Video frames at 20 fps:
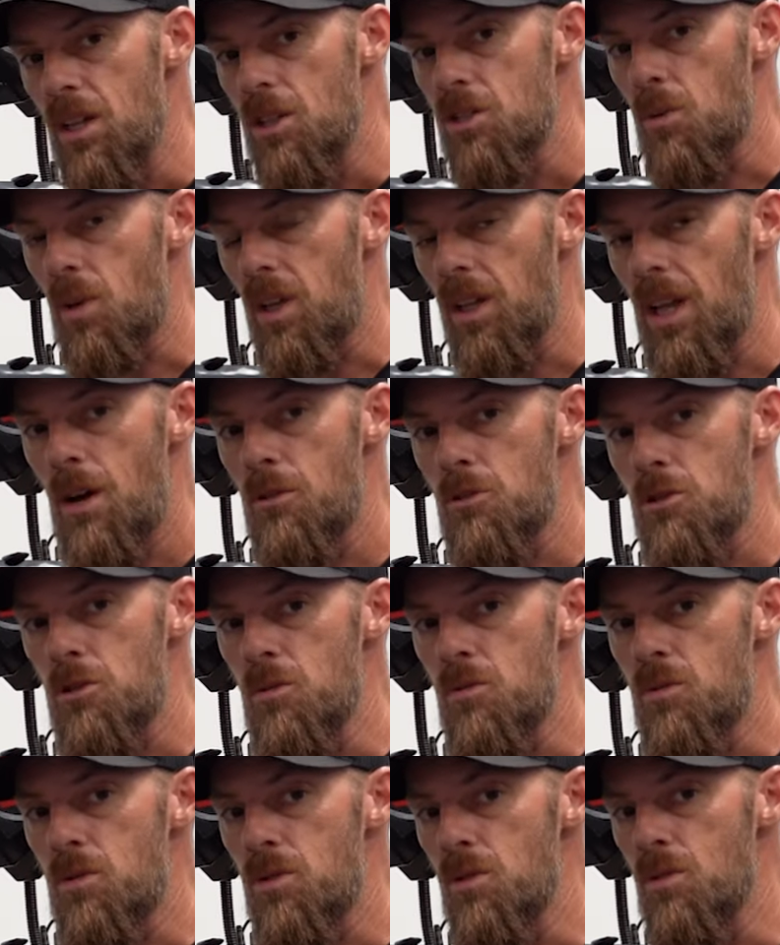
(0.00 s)
so it allows
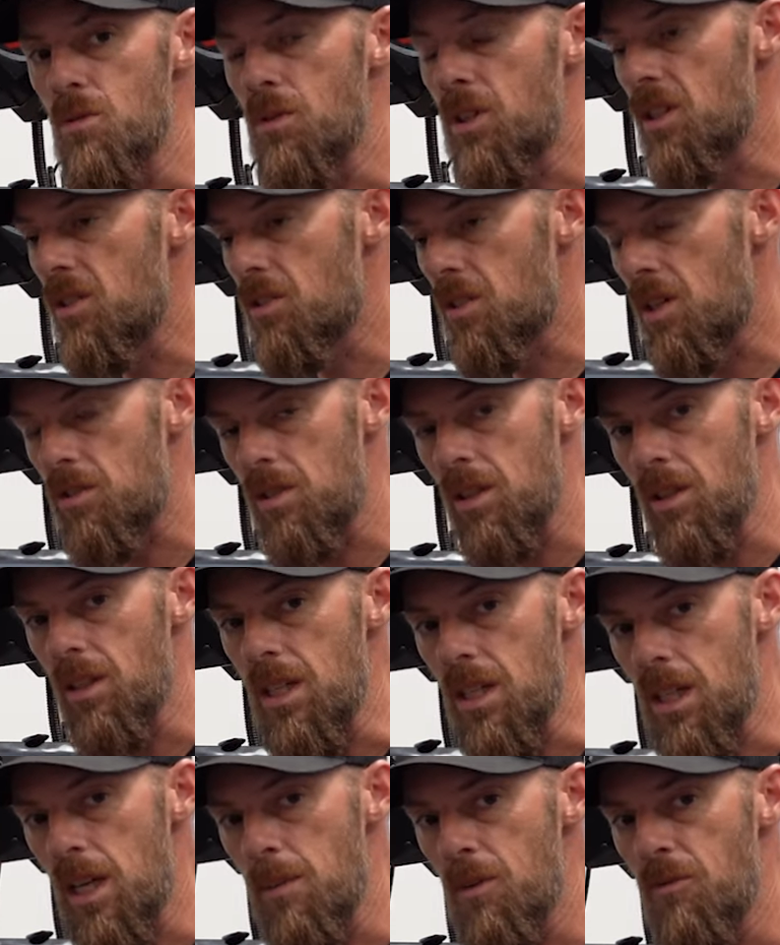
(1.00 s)
you to consistently
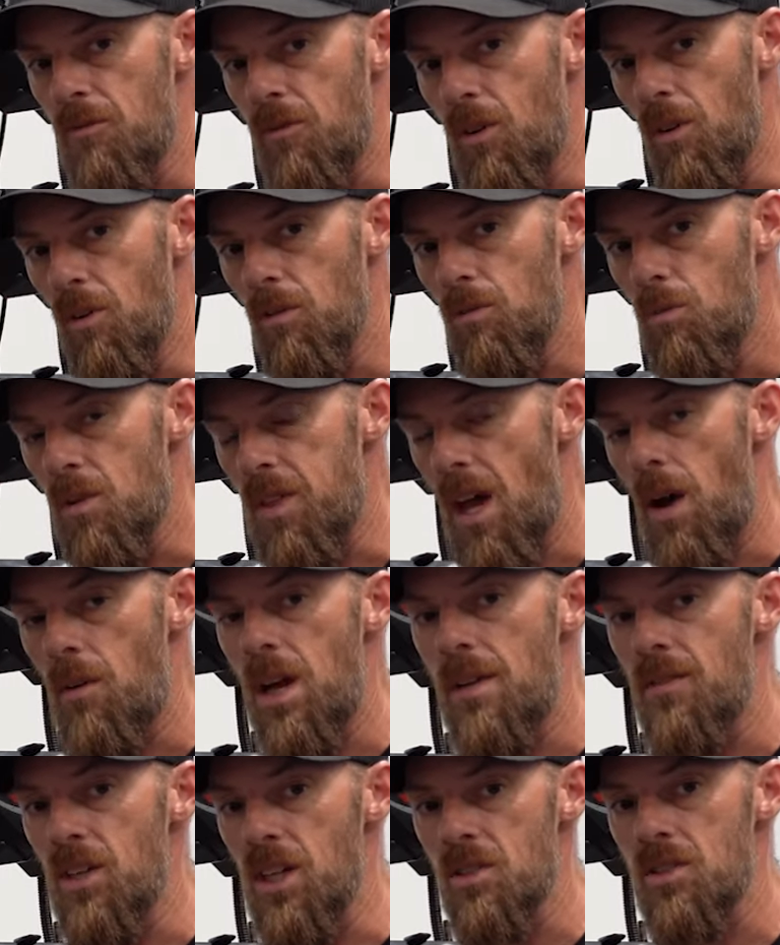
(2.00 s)
keep it full without
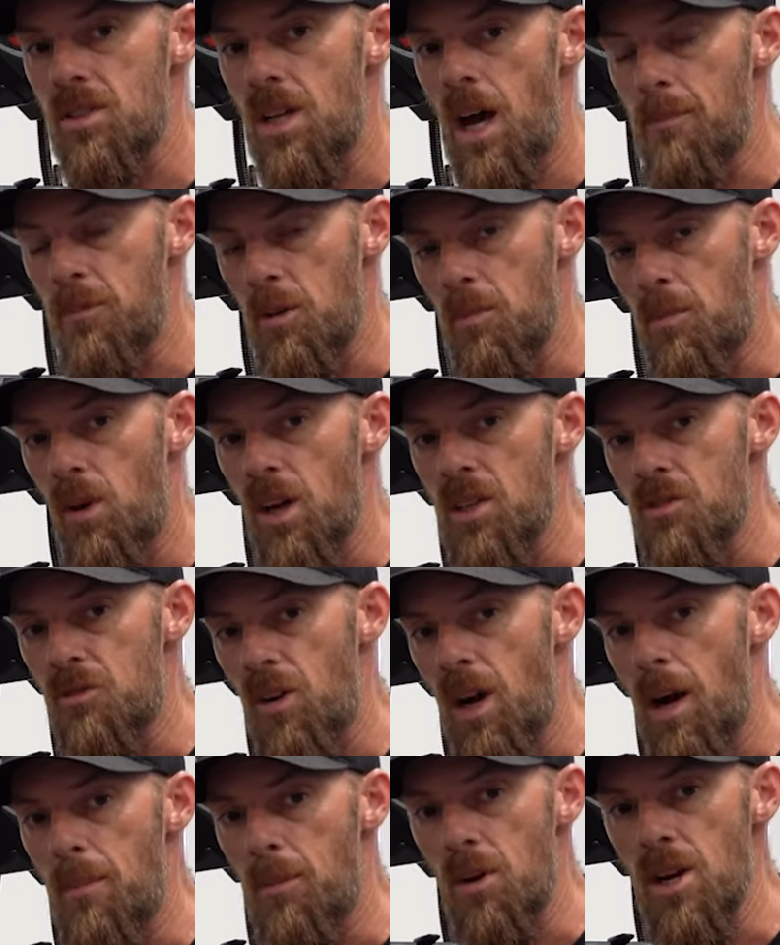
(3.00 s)
having to stop the press
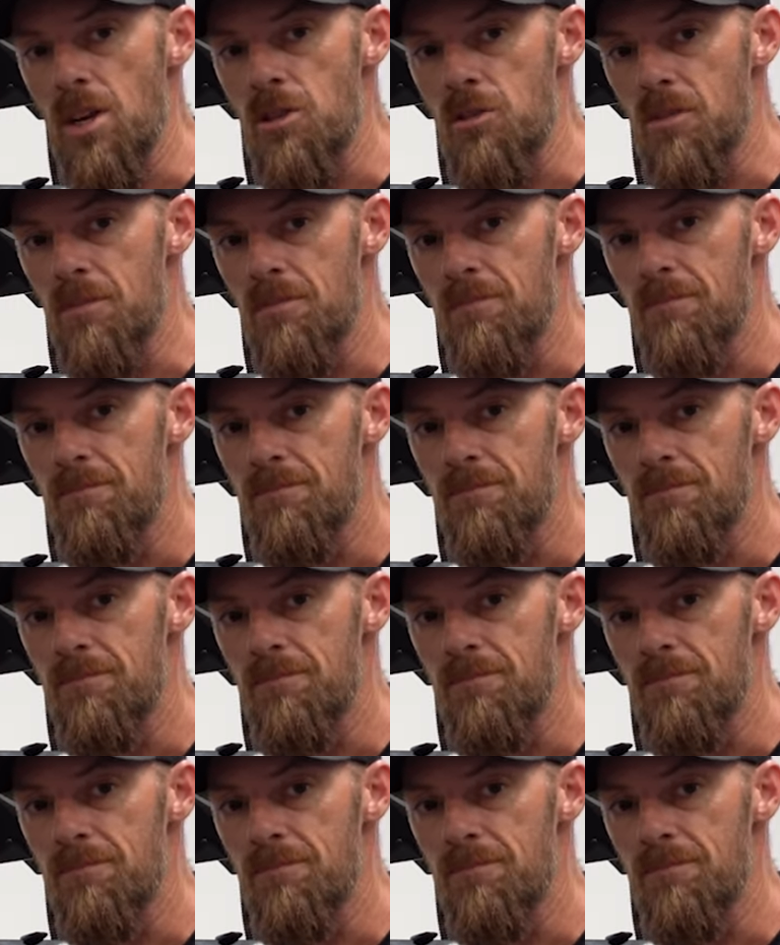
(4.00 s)
for operation.